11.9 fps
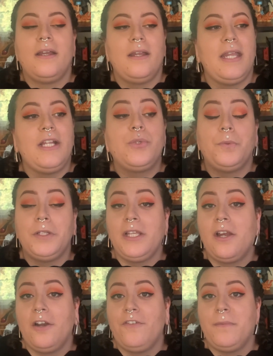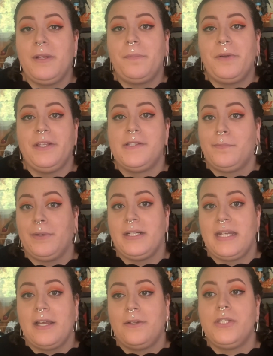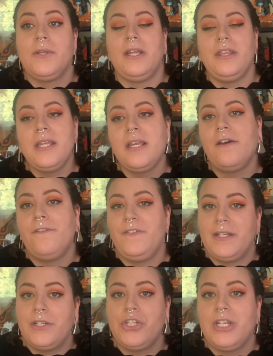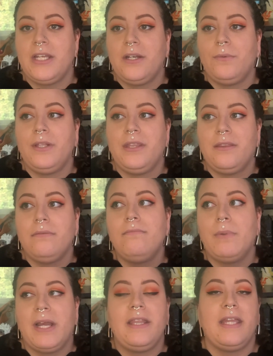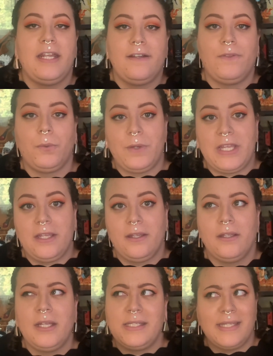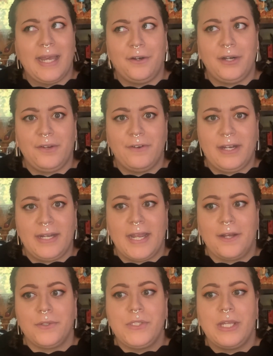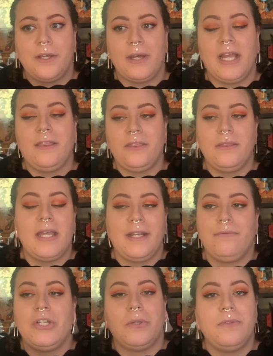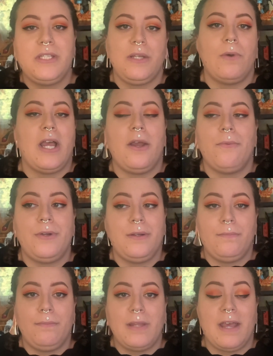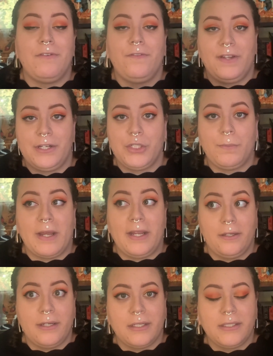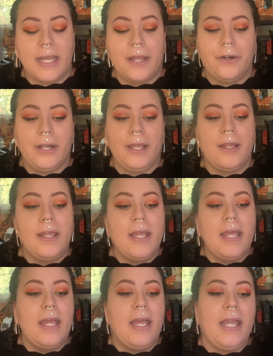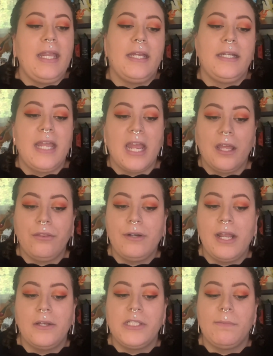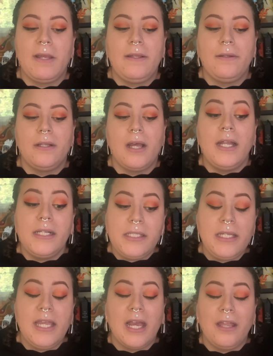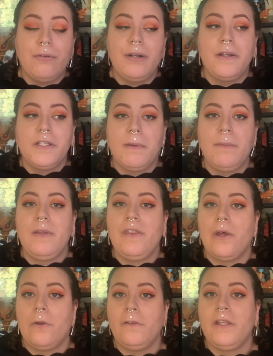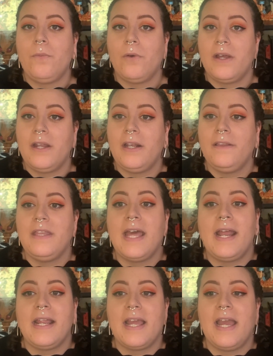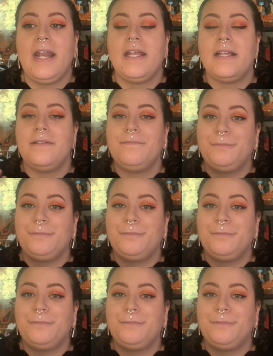it's really hard for me to put this book down. So I think I'll finish it with by the end of the week. It's Saturday right now, so I, I don't see why I wouldn't have it finished by next Saturday. And Catherine House might, honestly, Catherine House might be the only one that I kind of